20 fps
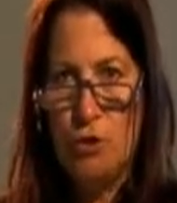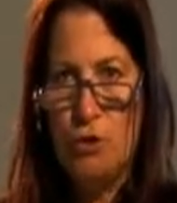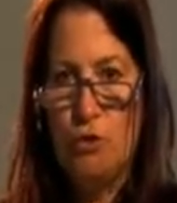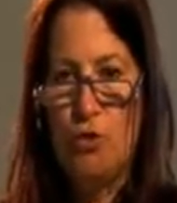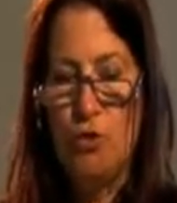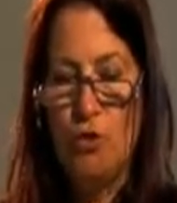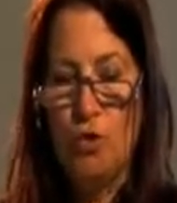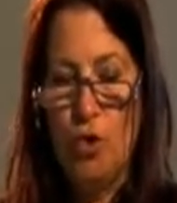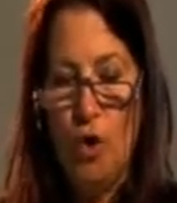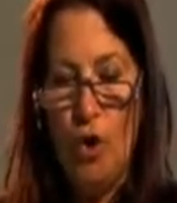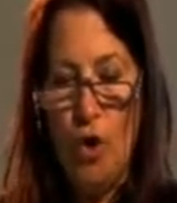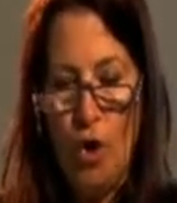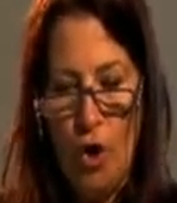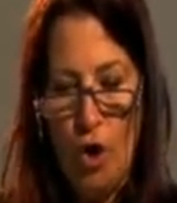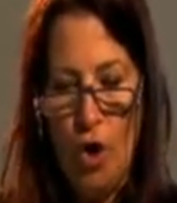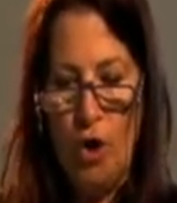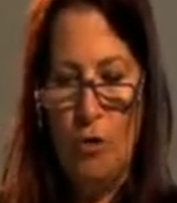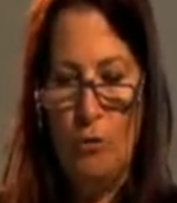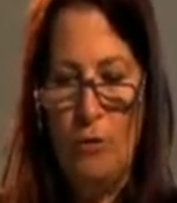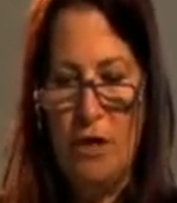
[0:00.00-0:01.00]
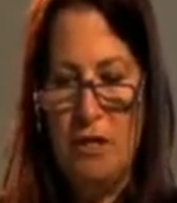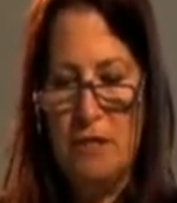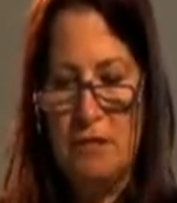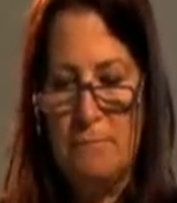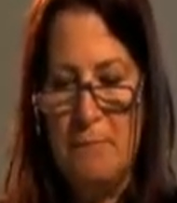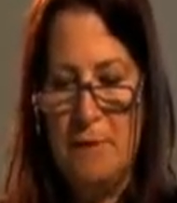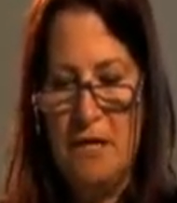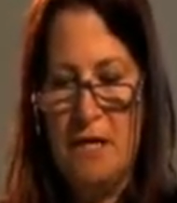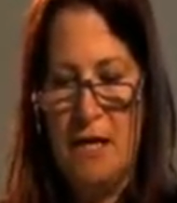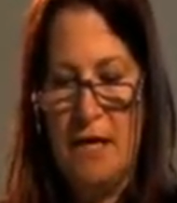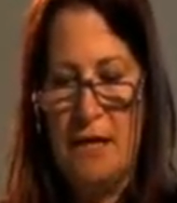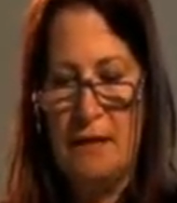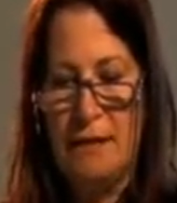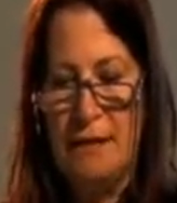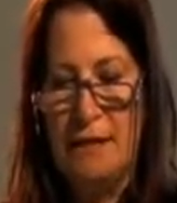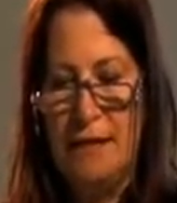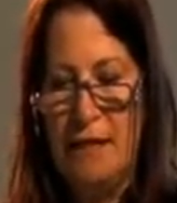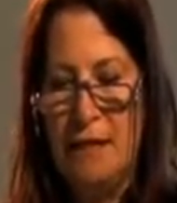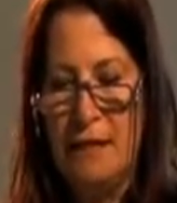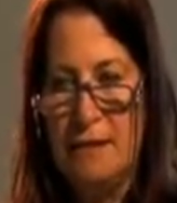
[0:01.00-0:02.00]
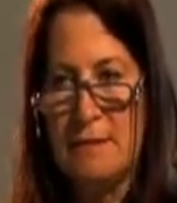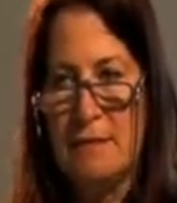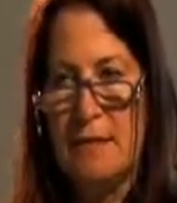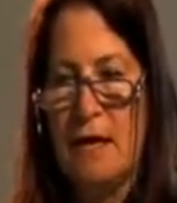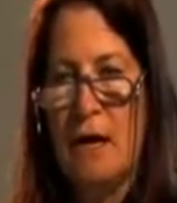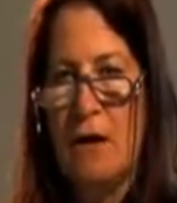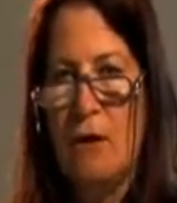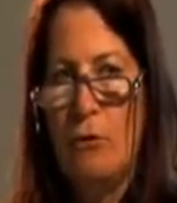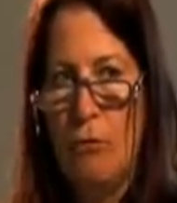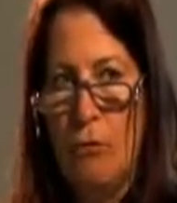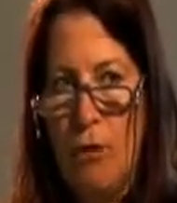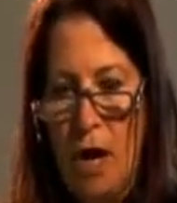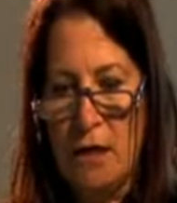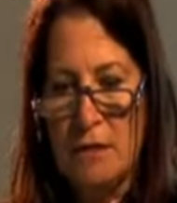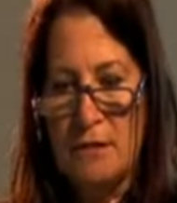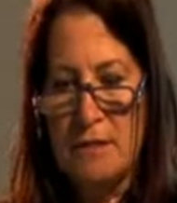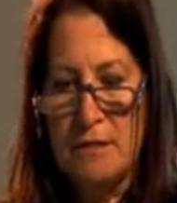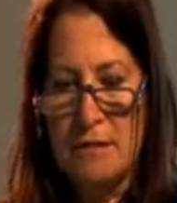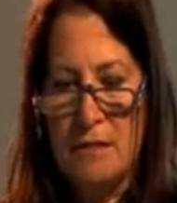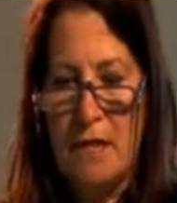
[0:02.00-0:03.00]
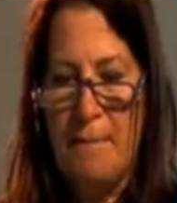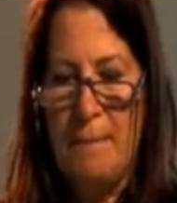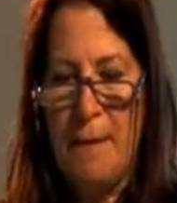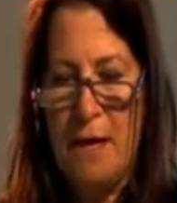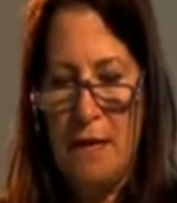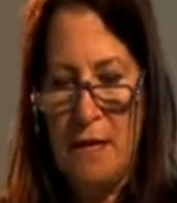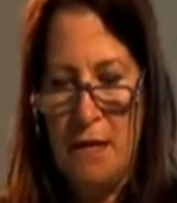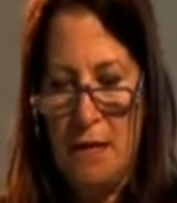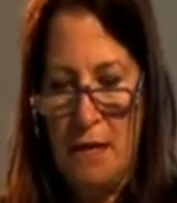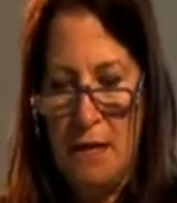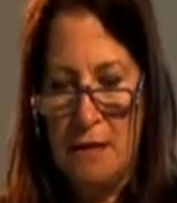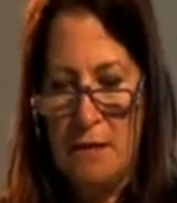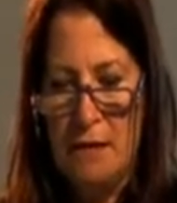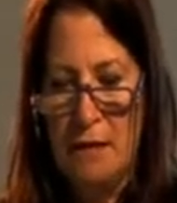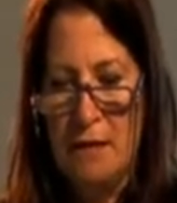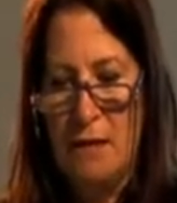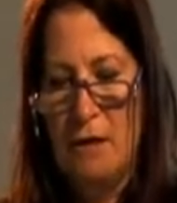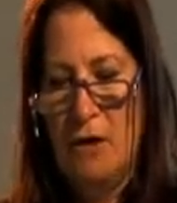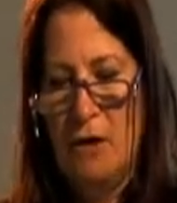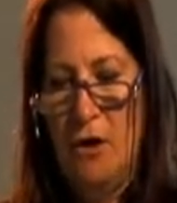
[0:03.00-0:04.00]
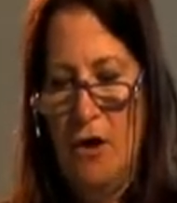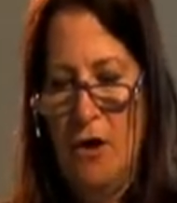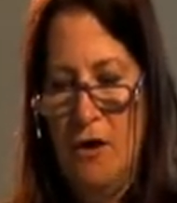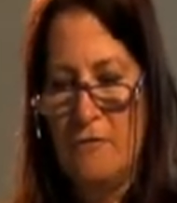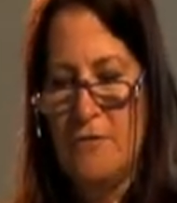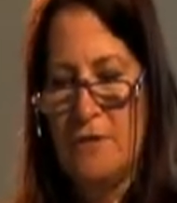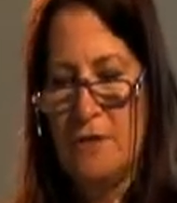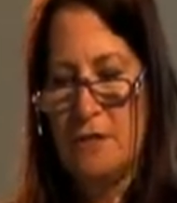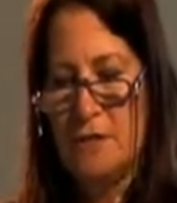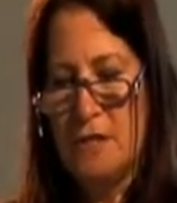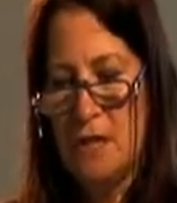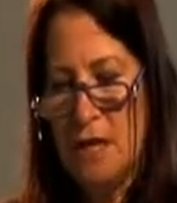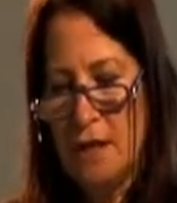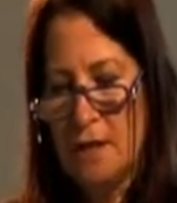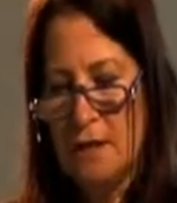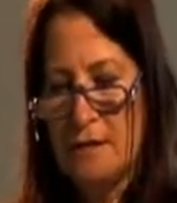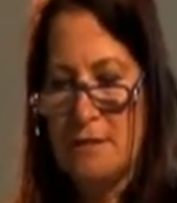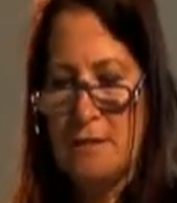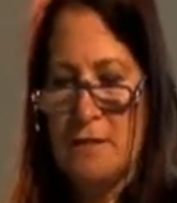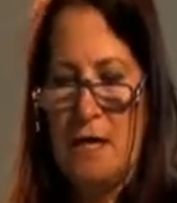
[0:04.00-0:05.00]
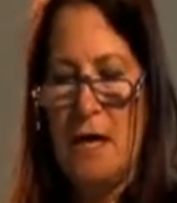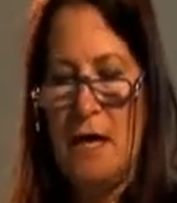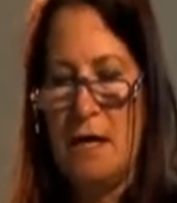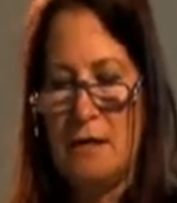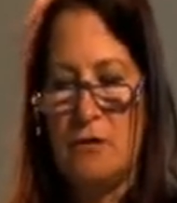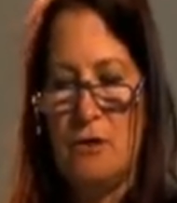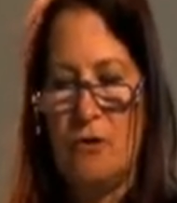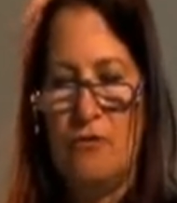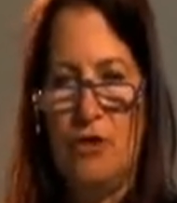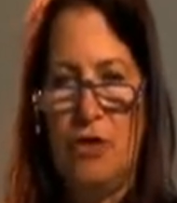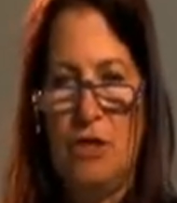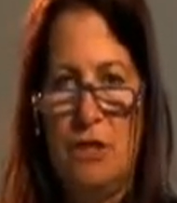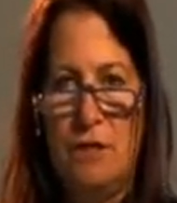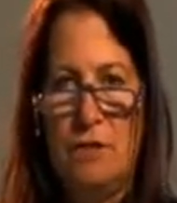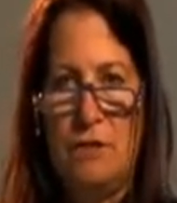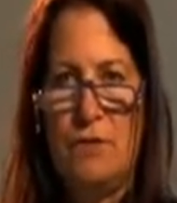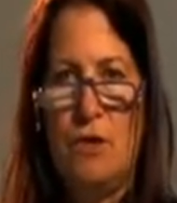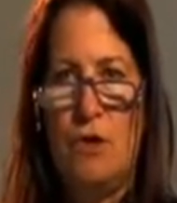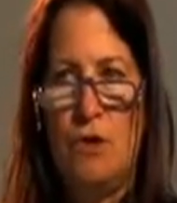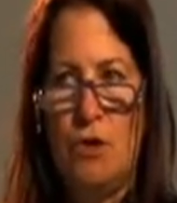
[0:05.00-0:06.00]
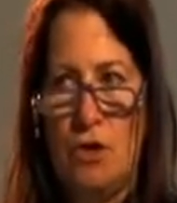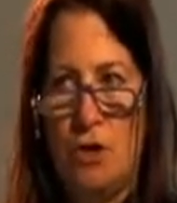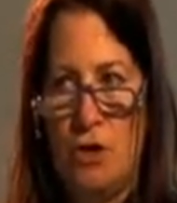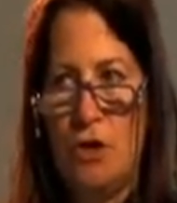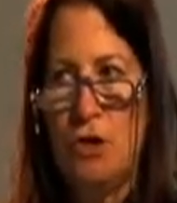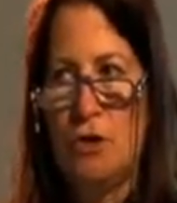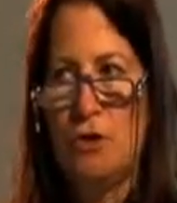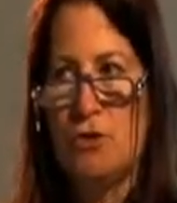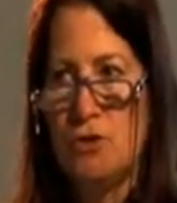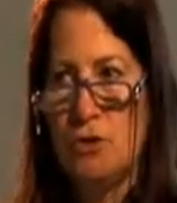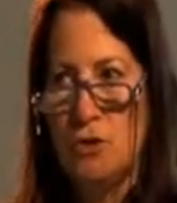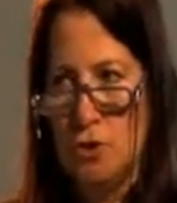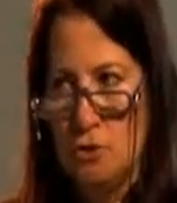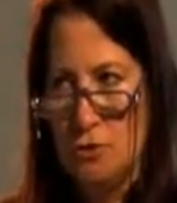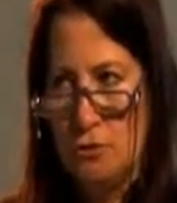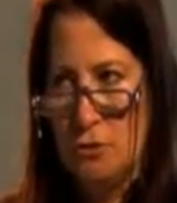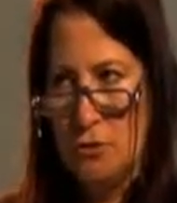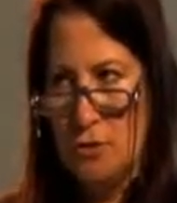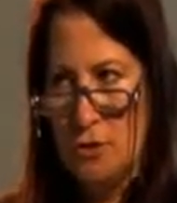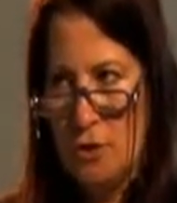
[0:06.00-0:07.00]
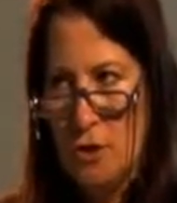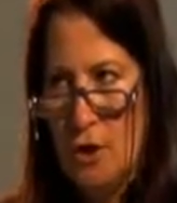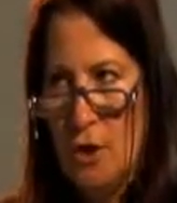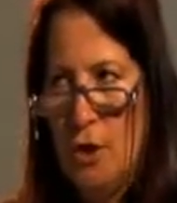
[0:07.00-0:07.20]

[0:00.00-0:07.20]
to always be at least one step ahead of the text and of her students.